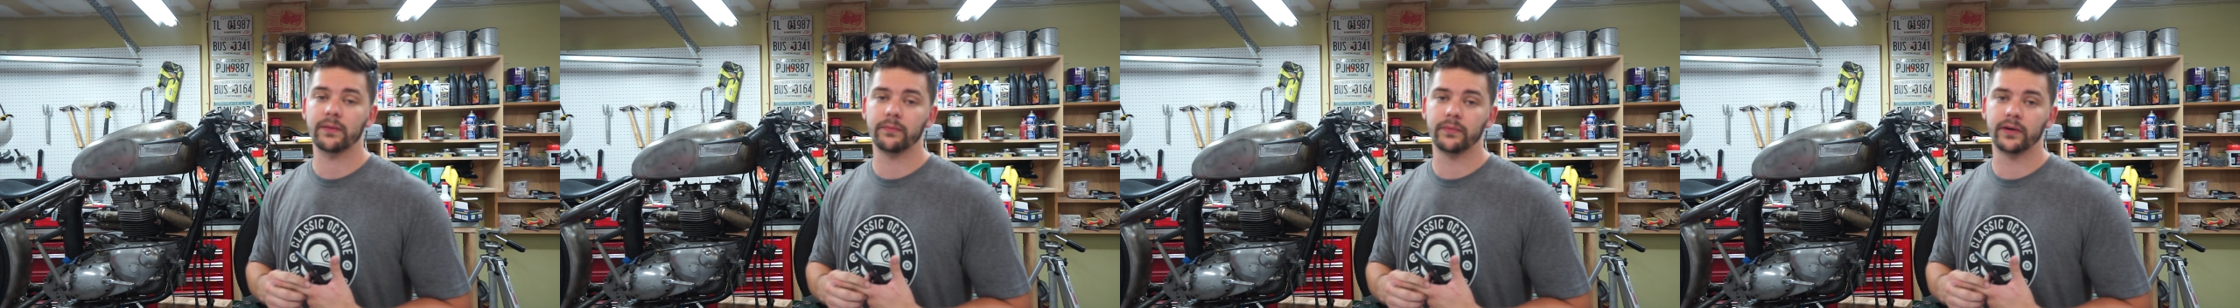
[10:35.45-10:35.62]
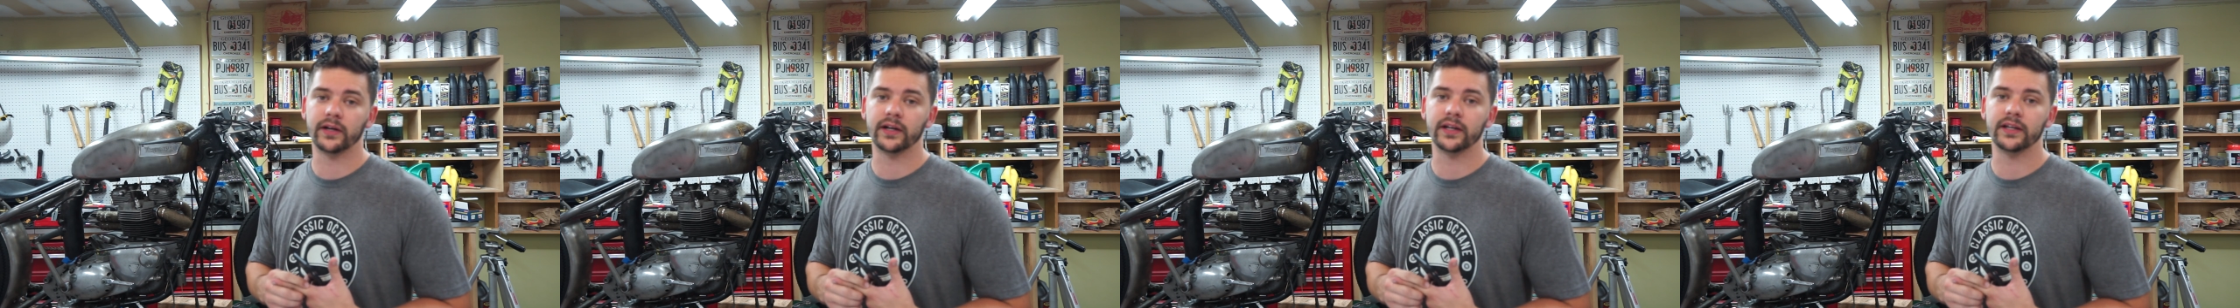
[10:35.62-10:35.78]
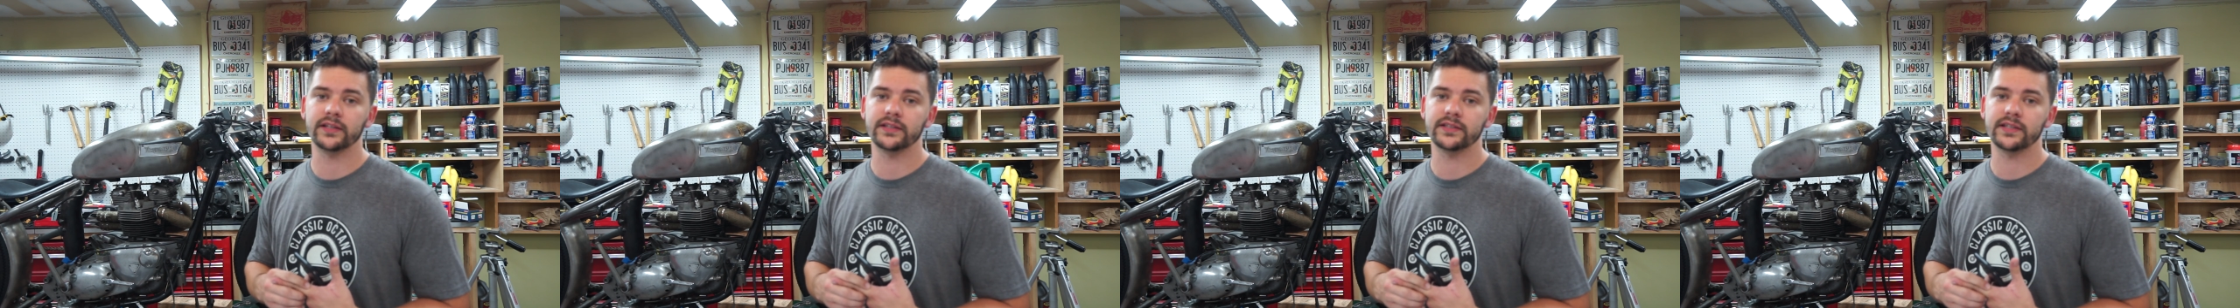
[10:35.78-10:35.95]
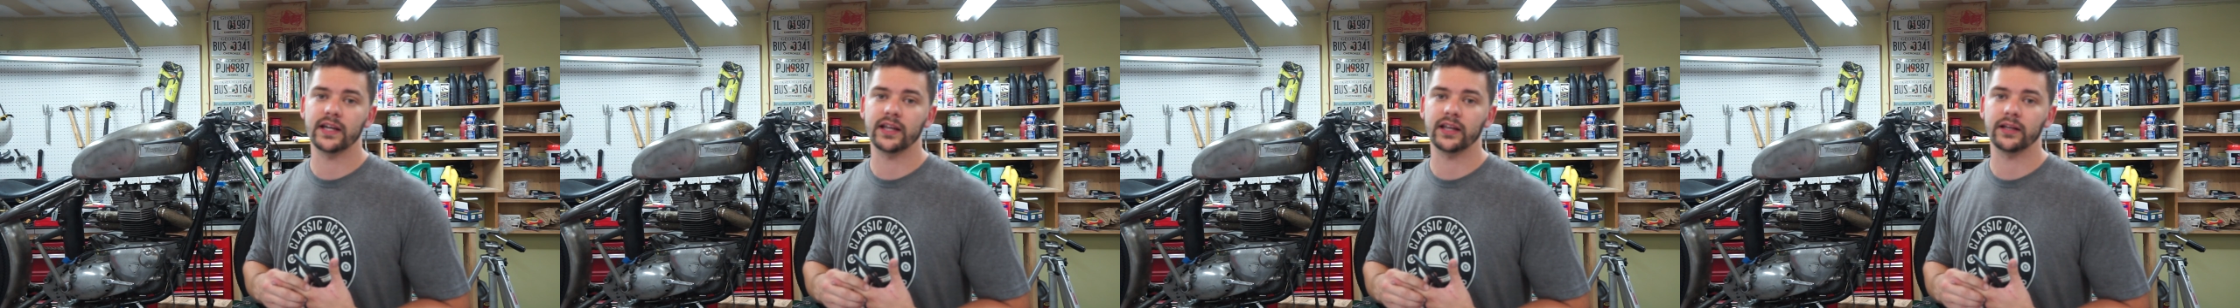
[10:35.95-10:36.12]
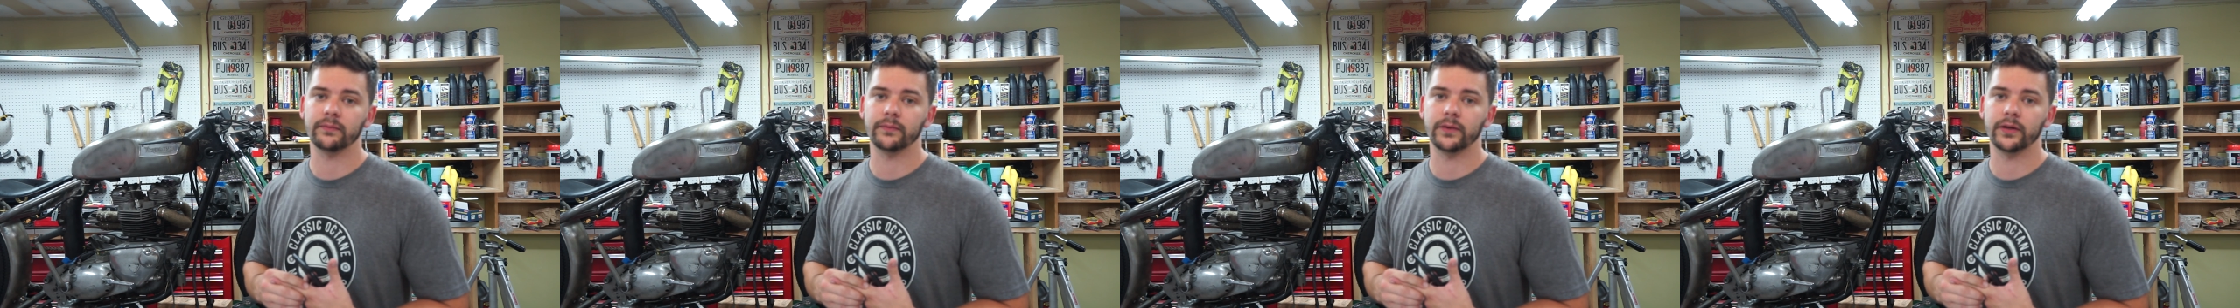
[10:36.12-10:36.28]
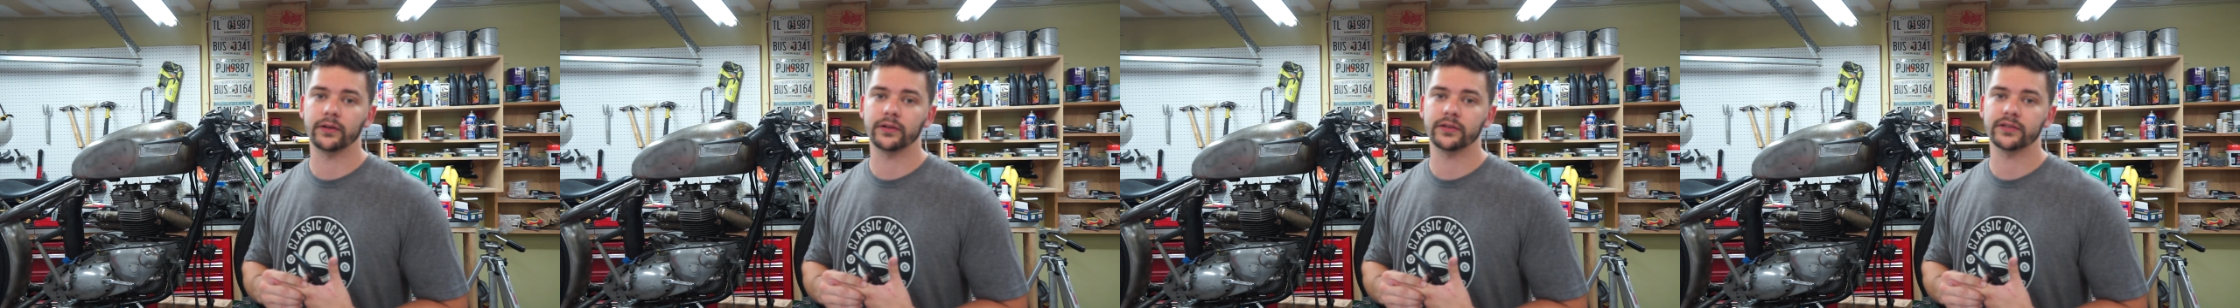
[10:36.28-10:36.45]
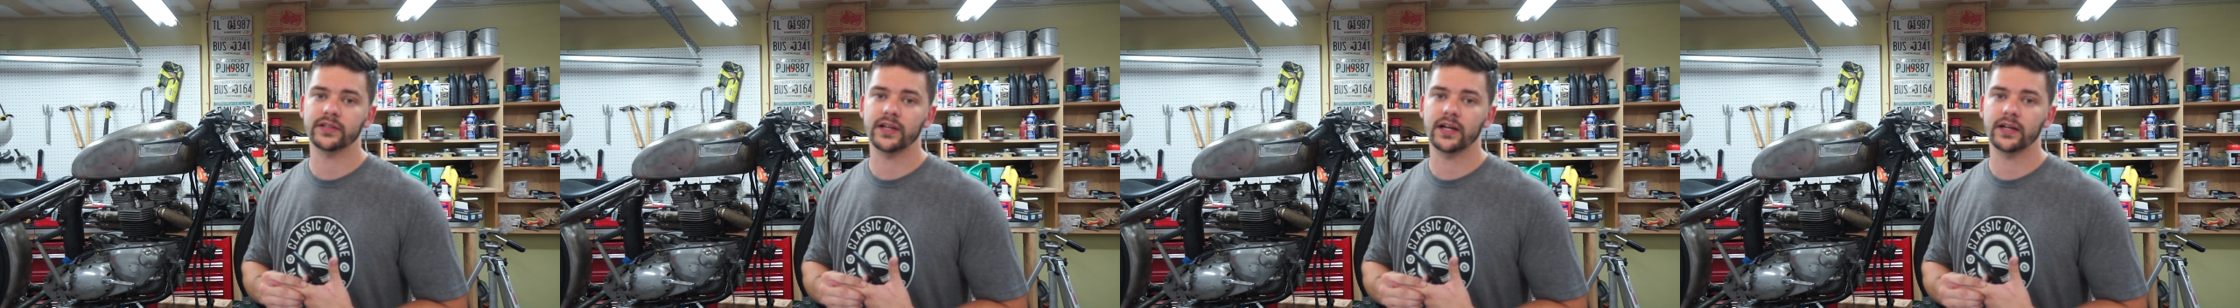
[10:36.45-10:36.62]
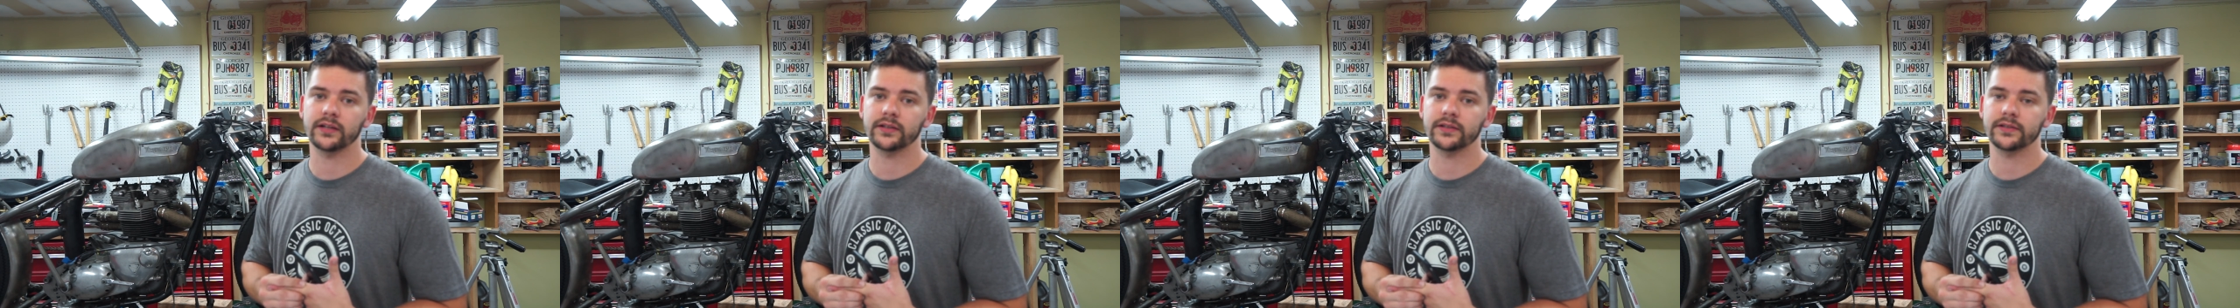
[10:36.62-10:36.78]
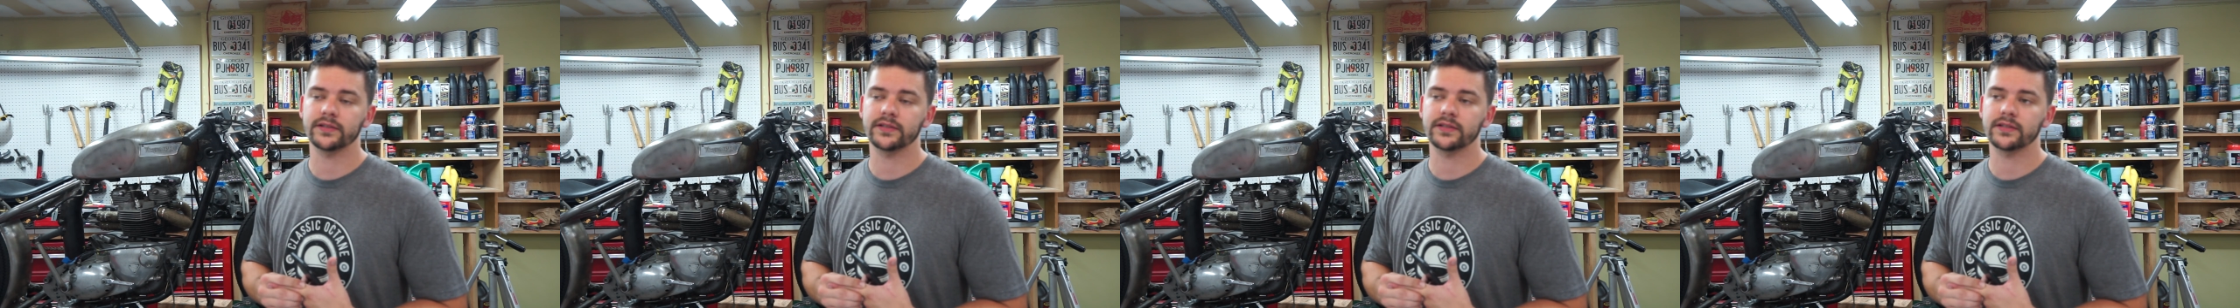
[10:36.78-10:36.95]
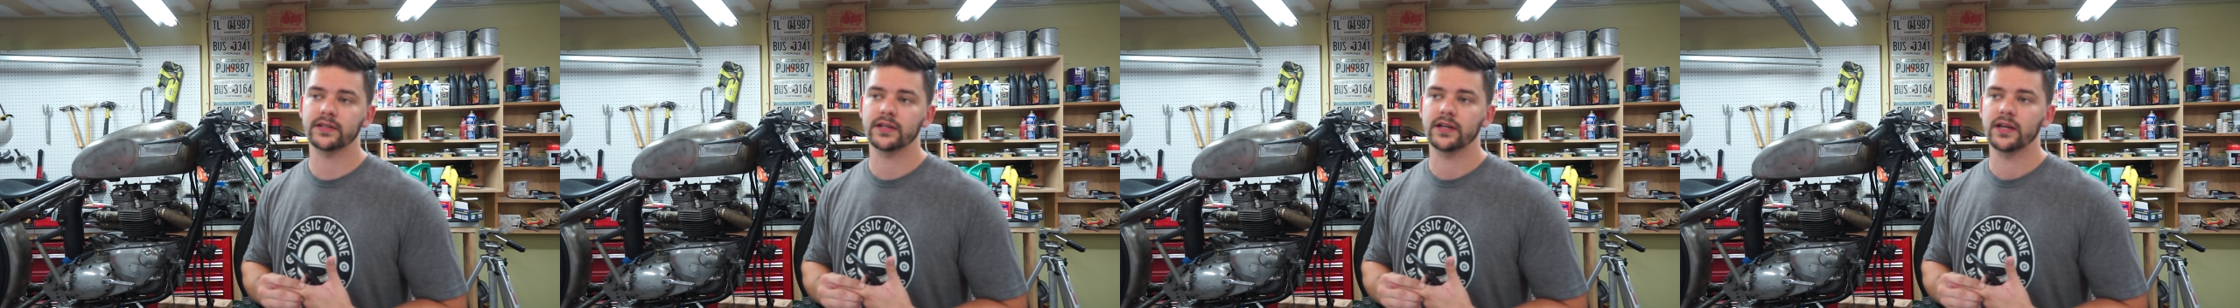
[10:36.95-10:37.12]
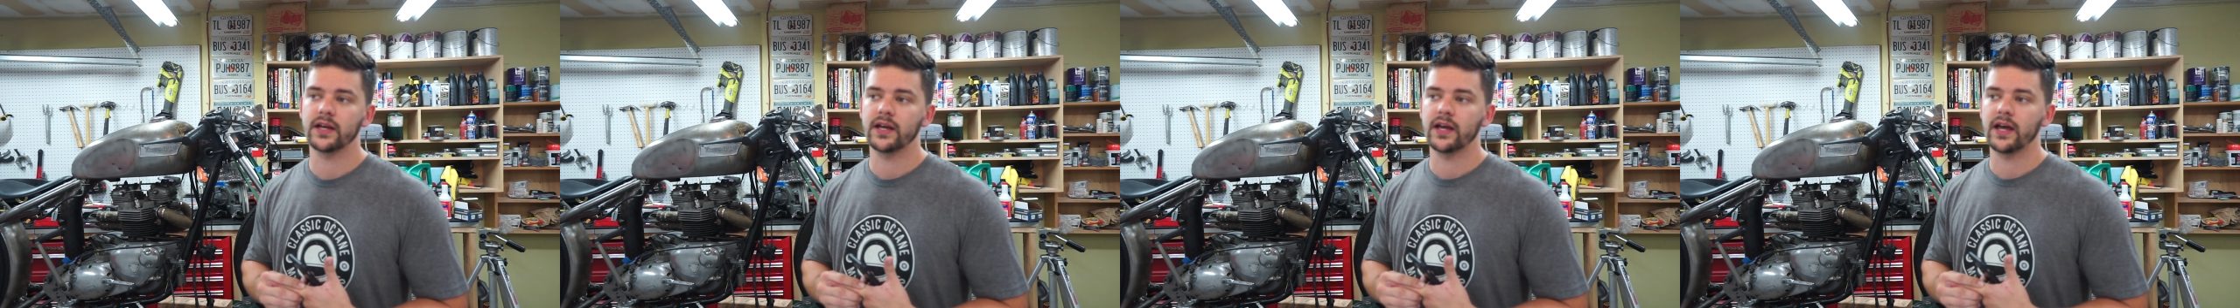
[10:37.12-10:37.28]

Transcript: money selling motorcycles.